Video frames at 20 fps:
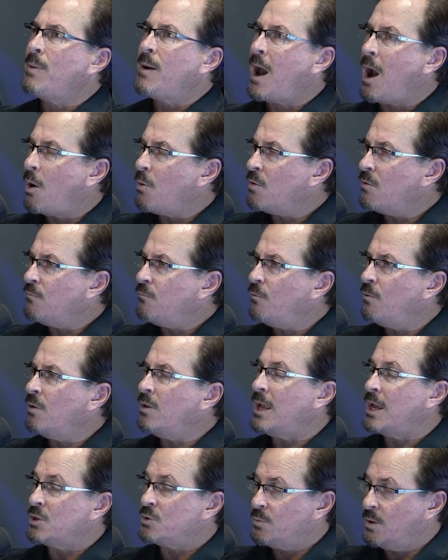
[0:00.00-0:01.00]

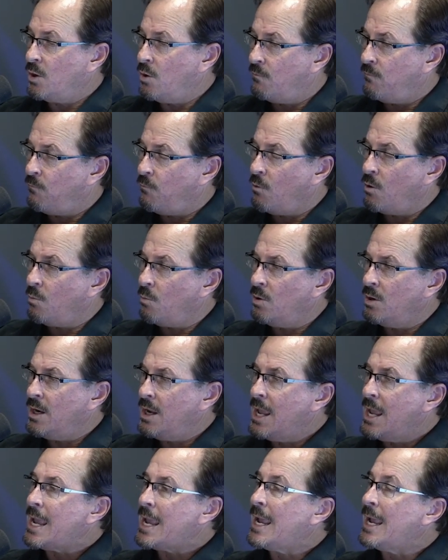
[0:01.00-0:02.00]
powerful as we go
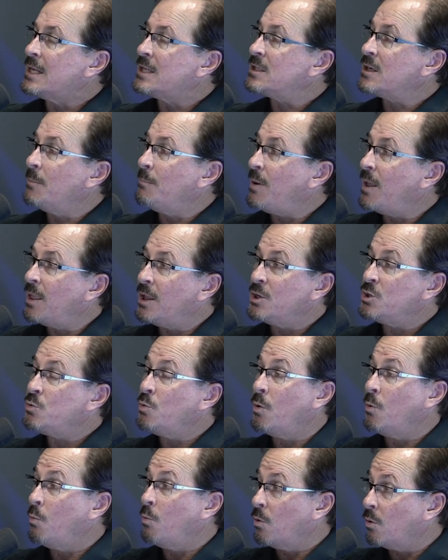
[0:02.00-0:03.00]
forward. It's compelling
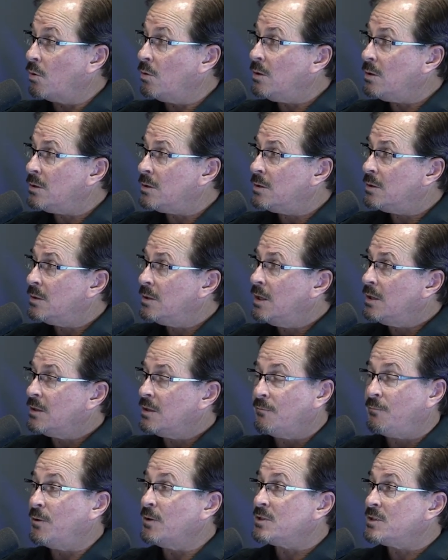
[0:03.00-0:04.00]
to a world right.
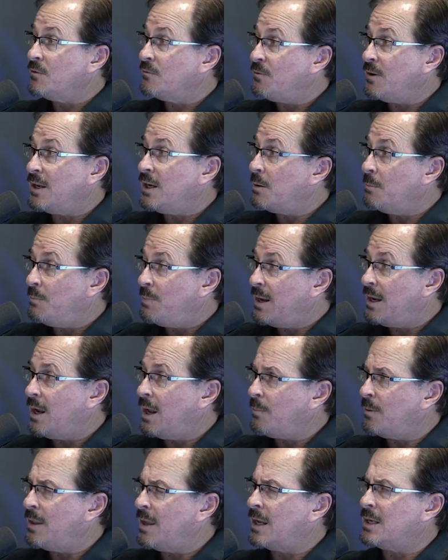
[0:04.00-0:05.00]
that feels defeated and beat
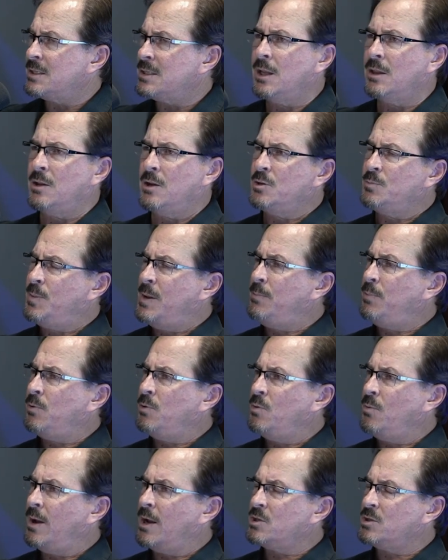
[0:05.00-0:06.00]
up, and they can see it. There's people
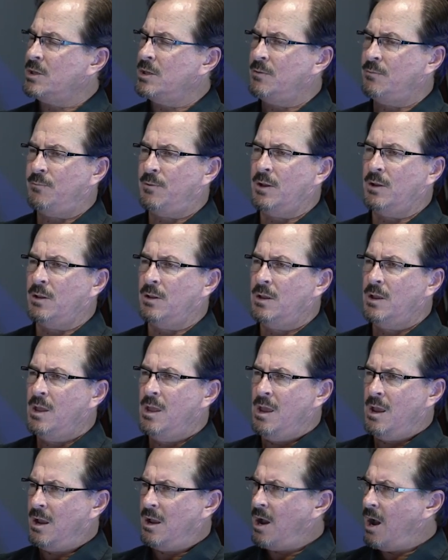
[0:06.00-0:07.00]
who actually feel
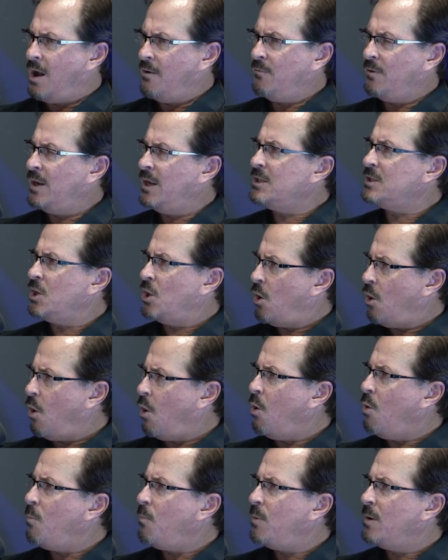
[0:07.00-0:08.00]
confidence and
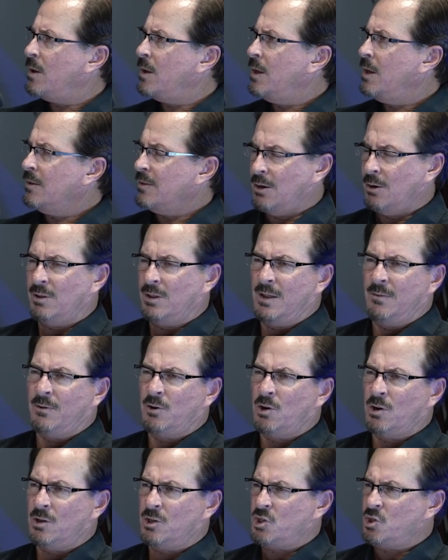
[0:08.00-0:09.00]
hope. They don't live
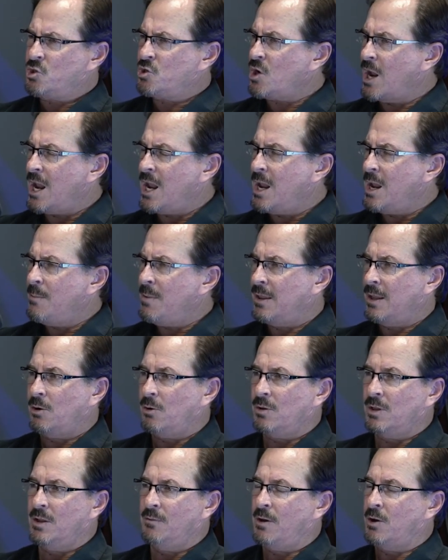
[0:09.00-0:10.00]
under shame and they
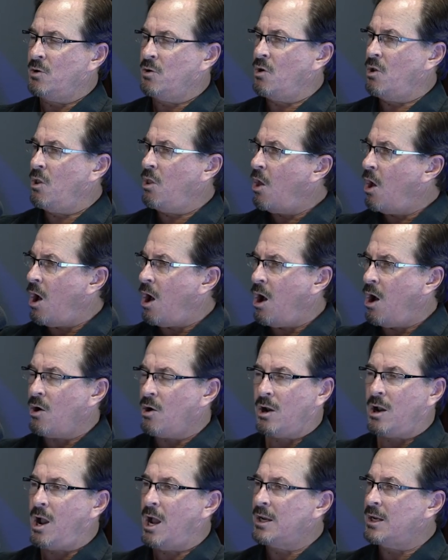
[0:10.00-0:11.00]
don't live under law
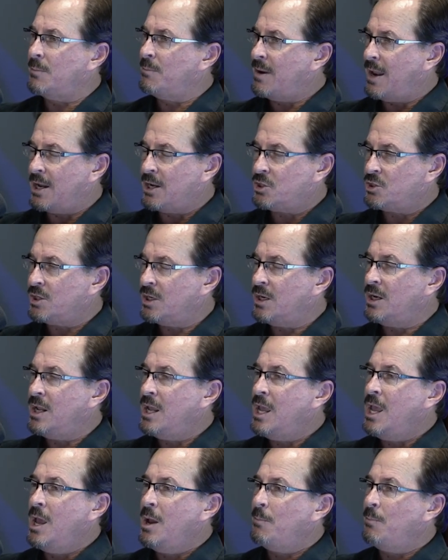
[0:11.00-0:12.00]
or condemnation,
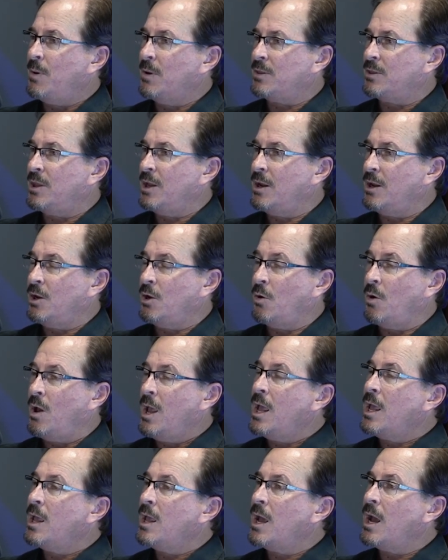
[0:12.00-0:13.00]
but they, you know.
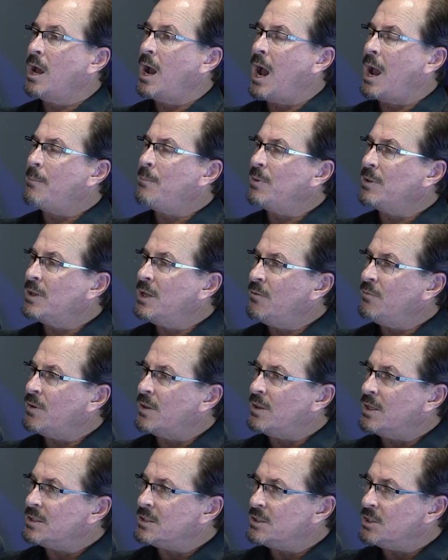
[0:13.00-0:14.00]
I believe
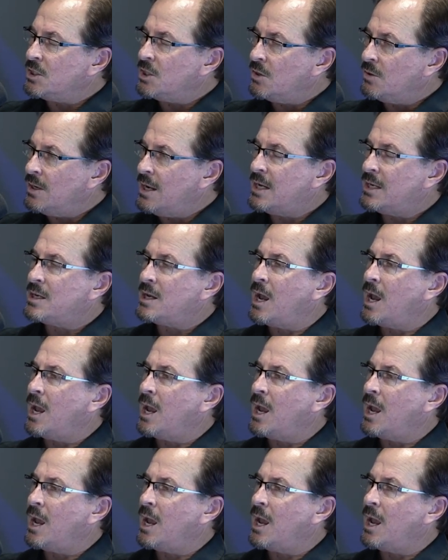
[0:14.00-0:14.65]
that this is a unique